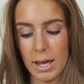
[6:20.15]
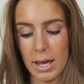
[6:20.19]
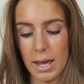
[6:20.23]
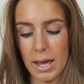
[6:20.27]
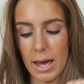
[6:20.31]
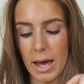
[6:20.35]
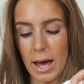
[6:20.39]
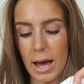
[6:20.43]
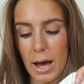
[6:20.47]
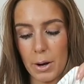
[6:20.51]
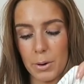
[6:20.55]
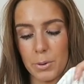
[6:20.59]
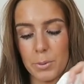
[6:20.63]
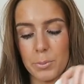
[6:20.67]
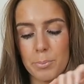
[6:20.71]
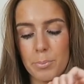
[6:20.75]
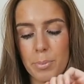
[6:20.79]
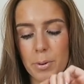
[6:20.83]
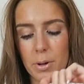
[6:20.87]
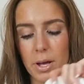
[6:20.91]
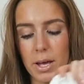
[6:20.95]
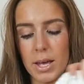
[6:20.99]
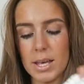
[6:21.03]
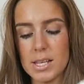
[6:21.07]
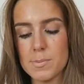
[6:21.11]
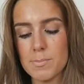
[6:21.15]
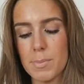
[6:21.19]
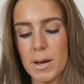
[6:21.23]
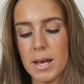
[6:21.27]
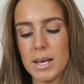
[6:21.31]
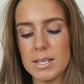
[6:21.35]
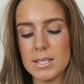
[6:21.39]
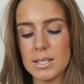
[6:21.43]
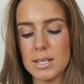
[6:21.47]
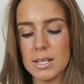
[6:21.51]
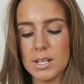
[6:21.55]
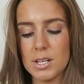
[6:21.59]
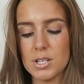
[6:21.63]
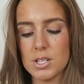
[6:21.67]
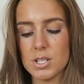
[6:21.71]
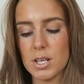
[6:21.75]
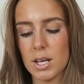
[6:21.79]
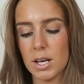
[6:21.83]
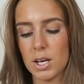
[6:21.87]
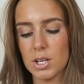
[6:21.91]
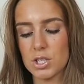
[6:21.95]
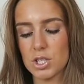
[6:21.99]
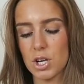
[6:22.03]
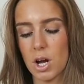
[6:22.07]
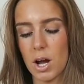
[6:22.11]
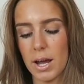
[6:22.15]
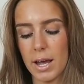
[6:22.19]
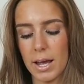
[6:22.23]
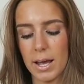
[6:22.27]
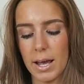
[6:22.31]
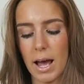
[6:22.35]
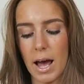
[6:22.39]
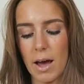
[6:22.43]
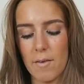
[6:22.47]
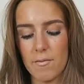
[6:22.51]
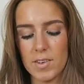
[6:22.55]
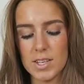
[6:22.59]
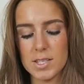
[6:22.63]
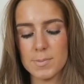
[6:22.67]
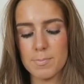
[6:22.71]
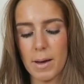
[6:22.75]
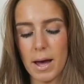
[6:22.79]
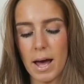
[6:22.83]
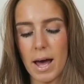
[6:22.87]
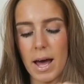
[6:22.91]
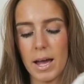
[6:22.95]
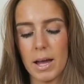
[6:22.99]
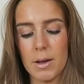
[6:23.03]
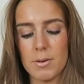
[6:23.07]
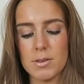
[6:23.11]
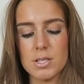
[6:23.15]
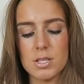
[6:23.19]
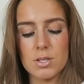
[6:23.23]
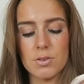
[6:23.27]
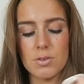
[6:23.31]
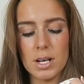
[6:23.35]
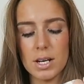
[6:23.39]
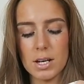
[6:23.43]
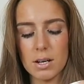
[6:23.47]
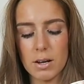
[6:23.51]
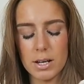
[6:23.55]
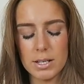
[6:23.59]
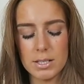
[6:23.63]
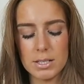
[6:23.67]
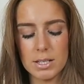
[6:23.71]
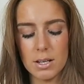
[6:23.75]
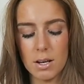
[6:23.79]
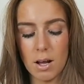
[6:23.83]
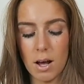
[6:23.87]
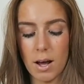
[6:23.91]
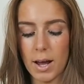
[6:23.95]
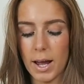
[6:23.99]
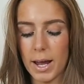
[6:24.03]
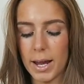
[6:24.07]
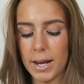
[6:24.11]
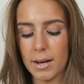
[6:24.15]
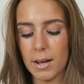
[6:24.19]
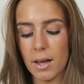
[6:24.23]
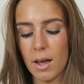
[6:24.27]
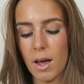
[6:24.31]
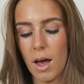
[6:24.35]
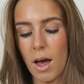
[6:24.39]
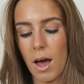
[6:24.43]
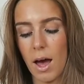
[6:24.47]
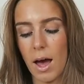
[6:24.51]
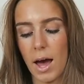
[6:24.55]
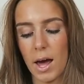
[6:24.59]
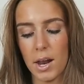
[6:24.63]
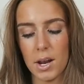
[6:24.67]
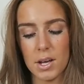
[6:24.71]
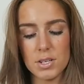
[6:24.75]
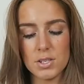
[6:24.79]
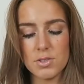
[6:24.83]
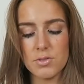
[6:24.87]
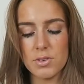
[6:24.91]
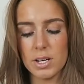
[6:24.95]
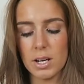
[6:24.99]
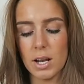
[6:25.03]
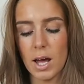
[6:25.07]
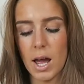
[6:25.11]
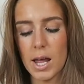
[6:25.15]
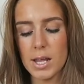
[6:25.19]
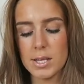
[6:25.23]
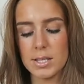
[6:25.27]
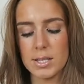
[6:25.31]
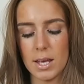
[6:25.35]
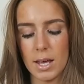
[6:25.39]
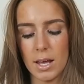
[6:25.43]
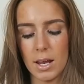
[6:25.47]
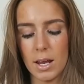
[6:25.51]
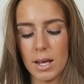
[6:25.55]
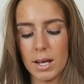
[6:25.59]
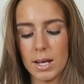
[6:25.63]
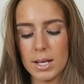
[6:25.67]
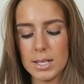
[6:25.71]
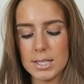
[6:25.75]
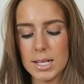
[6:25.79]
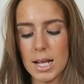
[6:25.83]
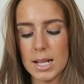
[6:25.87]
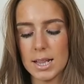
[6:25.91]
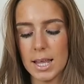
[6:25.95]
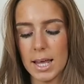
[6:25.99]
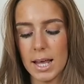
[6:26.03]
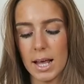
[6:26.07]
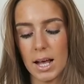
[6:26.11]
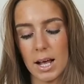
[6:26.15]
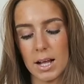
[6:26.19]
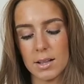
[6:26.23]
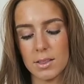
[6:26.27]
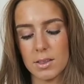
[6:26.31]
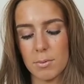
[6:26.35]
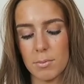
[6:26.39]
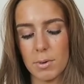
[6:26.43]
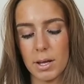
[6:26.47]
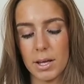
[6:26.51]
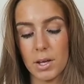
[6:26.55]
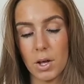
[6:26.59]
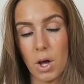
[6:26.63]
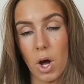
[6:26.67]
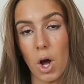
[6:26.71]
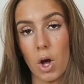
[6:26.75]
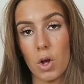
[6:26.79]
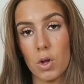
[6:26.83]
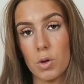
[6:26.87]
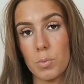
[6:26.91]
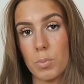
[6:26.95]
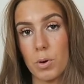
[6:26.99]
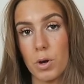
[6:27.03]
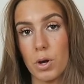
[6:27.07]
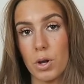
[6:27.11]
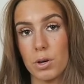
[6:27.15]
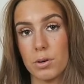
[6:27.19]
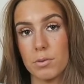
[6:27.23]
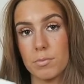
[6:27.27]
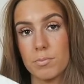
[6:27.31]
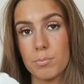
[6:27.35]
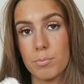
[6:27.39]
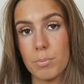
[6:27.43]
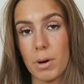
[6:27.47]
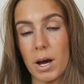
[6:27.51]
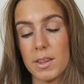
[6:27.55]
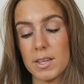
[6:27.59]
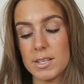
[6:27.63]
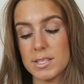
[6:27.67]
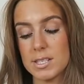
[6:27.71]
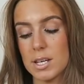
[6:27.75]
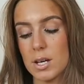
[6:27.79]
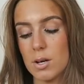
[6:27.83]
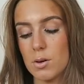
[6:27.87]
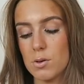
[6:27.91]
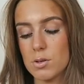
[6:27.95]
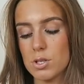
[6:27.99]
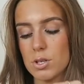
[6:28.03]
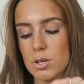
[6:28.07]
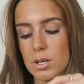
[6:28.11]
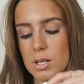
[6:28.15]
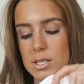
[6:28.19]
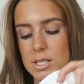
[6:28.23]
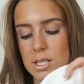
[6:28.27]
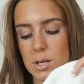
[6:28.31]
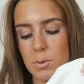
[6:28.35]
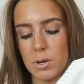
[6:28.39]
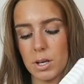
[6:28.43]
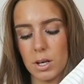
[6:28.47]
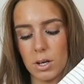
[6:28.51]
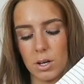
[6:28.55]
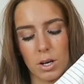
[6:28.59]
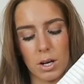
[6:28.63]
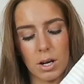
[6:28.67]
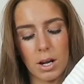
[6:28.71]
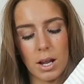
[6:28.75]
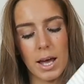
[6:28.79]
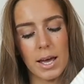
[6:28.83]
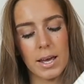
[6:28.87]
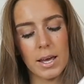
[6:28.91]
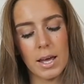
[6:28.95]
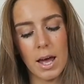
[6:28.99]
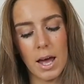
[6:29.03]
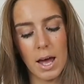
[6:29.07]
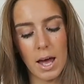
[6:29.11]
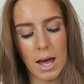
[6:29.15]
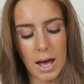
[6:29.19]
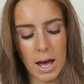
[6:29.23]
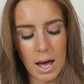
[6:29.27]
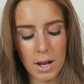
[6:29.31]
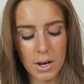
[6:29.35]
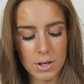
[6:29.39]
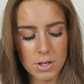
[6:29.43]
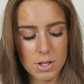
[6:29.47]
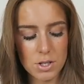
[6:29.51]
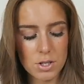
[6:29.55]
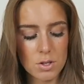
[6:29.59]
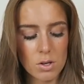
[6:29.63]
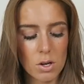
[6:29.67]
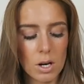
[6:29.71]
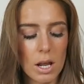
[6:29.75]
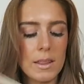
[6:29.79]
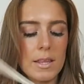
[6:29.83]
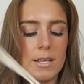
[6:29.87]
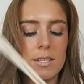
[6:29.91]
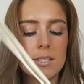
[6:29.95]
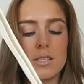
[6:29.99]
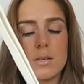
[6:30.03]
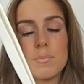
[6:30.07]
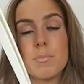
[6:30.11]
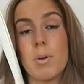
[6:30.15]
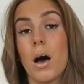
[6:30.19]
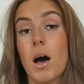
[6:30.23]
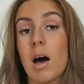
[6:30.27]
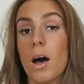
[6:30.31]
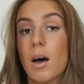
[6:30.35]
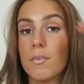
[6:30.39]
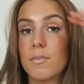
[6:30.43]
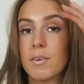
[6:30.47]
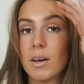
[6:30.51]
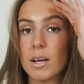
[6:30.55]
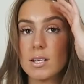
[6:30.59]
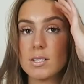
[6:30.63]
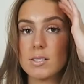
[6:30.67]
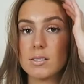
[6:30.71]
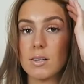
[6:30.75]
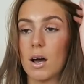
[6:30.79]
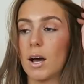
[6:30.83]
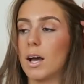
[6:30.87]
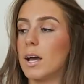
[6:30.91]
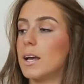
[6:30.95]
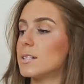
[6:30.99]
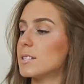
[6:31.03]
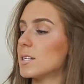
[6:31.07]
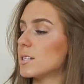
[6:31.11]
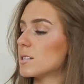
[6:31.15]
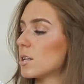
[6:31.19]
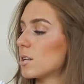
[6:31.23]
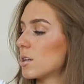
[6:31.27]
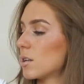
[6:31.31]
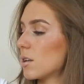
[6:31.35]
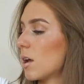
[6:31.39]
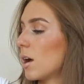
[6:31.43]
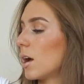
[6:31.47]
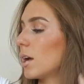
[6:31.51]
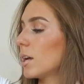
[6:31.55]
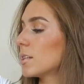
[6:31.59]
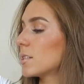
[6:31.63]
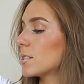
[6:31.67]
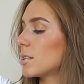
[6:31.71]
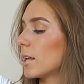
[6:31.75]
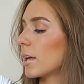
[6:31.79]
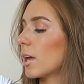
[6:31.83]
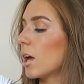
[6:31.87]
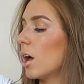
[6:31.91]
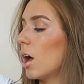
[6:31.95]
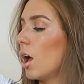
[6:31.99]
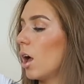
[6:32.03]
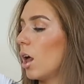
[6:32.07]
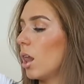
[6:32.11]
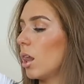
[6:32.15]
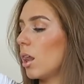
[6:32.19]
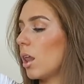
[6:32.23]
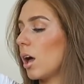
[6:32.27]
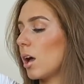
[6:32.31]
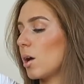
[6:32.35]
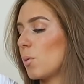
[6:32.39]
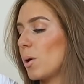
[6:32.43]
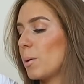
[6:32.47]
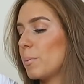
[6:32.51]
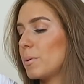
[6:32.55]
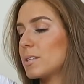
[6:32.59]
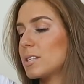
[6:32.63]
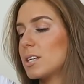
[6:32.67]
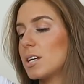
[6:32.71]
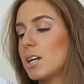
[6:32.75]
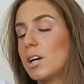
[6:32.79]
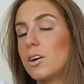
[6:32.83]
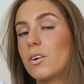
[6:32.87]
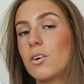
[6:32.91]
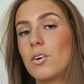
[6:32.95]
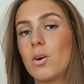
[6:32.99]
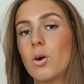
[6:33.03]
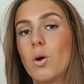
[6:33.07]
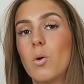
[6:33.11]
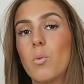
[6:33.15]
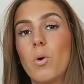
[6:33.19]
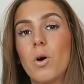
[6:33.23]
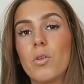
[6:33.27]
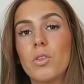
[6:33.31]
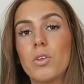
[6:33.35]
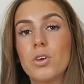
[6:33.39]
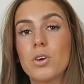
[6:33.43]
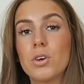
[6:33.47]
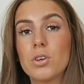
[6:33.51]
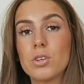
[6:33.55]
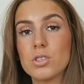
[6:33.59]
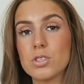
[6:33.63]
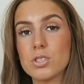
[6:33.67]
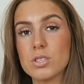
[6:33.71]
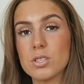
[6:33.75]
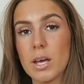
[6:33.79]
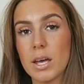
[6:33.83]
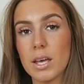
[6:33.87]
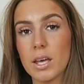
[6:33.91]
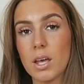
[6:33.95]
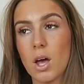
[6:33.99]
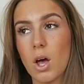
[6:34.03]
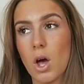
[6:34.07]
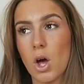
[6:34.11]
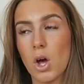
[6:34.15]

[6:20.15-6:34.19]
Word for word: it out but it's basically just like a giant canvas bag it was 3.99 and i just really liked it like i said they had them like open by the till so you could see what it looked like and i just thought like this is a perfect size it's a nice like lightweight material one that you can just like